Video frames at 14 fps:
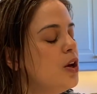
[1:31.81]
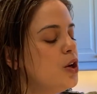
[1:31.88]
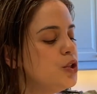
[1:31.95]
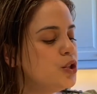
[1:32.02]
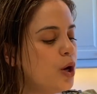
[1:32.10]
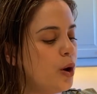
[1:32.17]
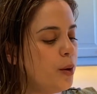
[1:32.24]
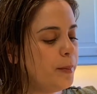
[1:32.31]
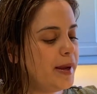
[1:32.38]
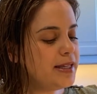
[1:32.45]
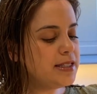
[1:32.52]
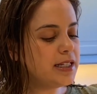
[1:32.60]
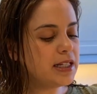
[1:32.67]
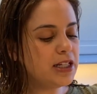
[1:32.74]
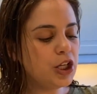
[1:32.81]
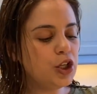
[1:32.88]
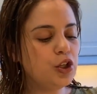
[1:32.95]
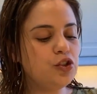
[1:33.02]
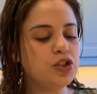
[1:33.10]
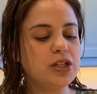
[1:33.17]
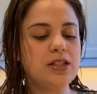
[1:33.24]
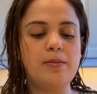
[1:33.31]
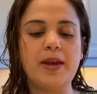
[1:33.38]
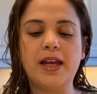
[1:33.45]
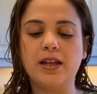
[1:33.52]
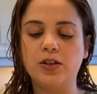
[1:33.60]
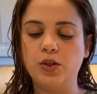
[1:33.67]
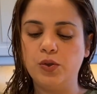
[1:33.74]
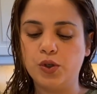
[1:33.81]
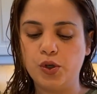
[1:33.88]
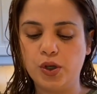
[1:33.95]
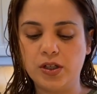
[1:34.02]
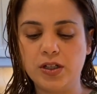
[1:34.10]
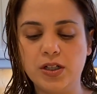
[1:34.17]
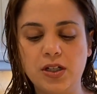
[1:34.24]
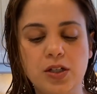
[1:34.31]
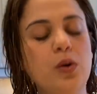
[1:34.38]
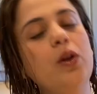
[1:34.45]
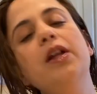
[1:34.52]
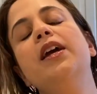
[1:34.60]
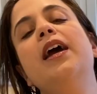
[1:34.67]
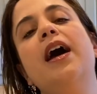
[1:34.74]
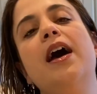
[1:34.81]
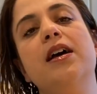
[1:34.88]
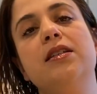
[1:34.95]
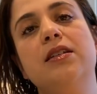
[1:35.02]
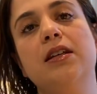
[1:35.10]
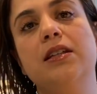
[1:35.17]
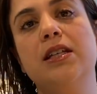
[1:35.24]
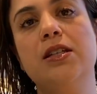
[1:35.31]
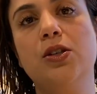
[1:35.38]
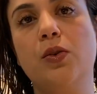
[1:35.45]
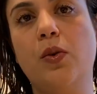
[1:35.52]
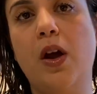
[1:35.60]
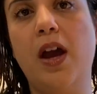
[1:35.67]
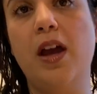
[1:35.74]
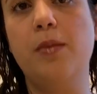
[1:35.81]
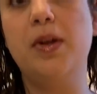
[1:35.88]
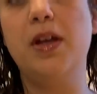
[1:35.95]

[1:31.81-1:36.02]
So basically, you just make, you cook the cannoli as described